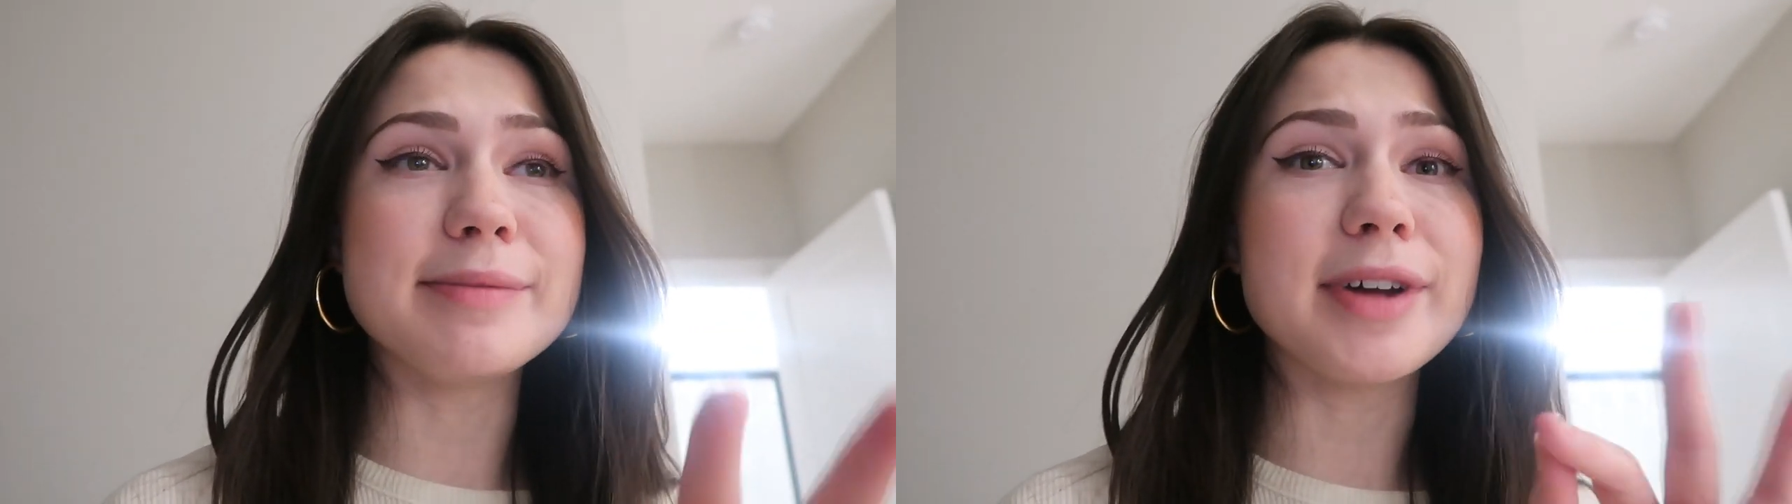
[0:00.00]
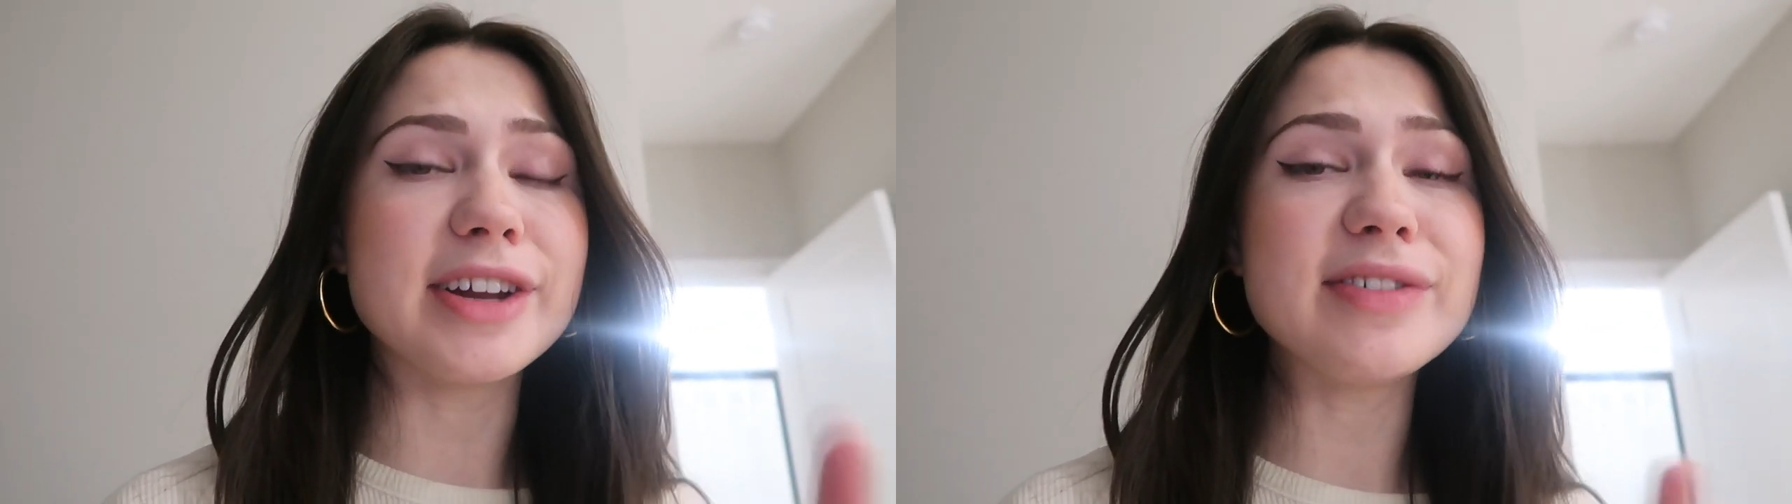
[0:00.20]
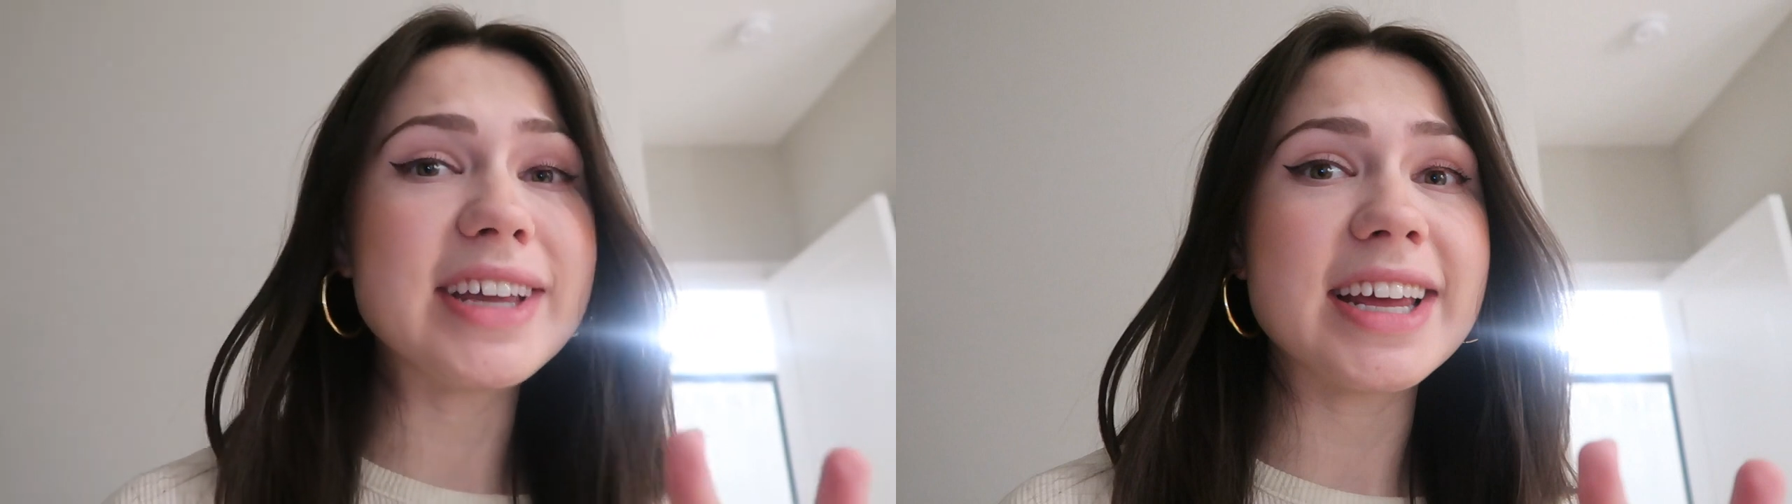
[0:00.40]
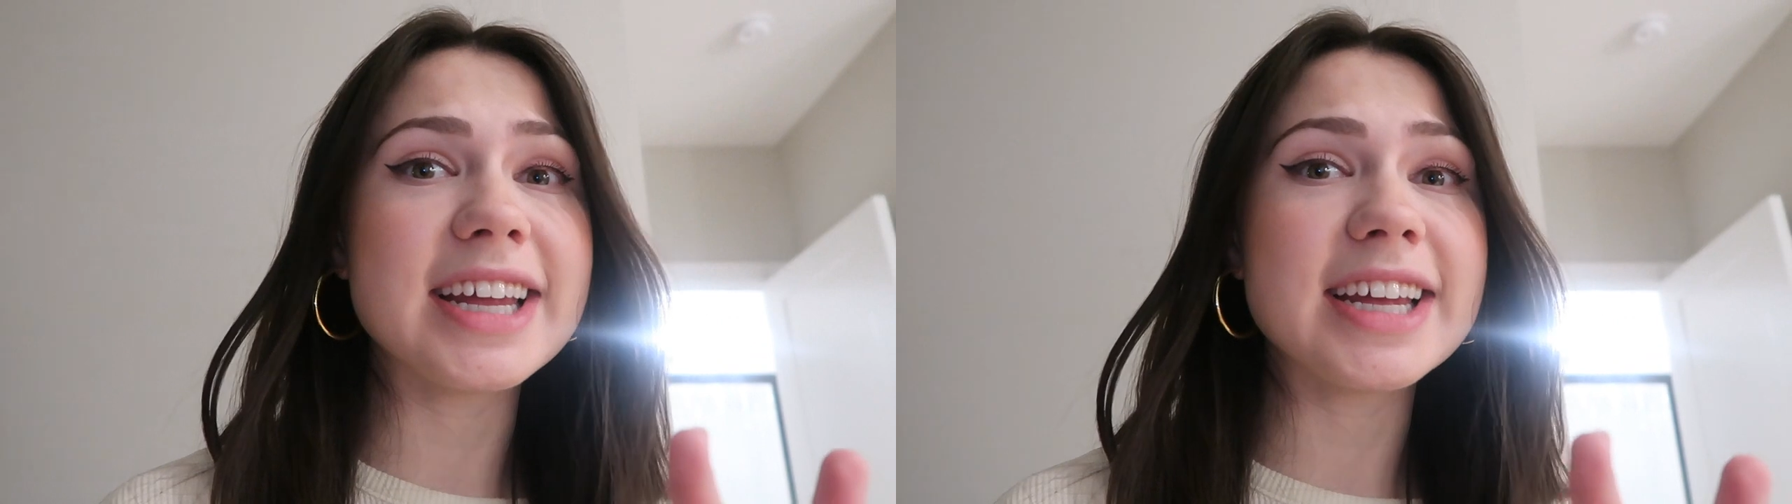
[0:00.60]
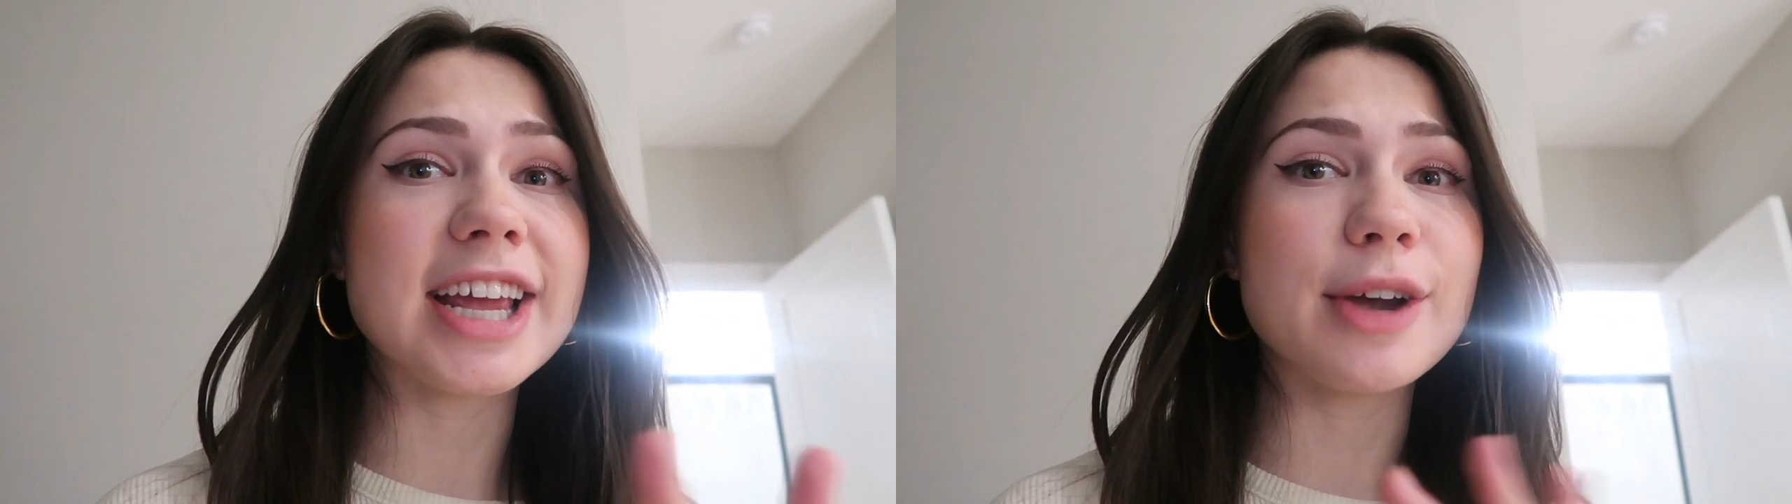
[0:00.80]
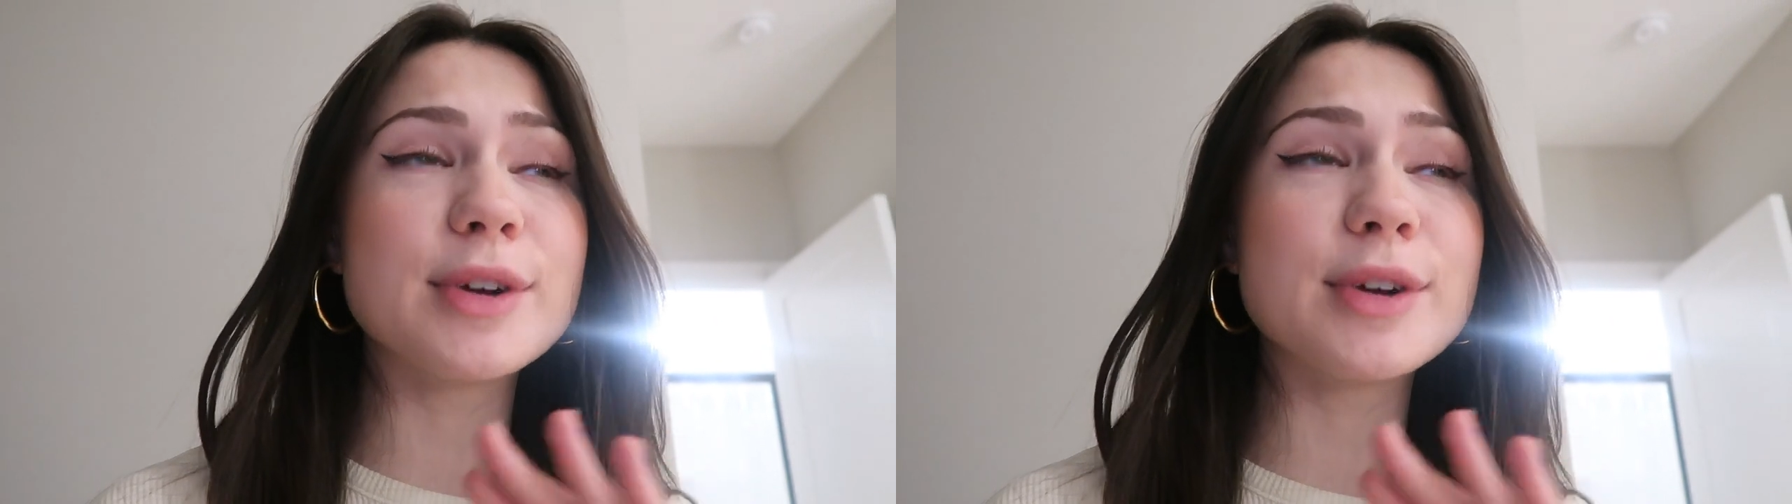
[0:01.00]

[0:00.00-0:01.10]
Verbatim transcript: I'm not even kidding,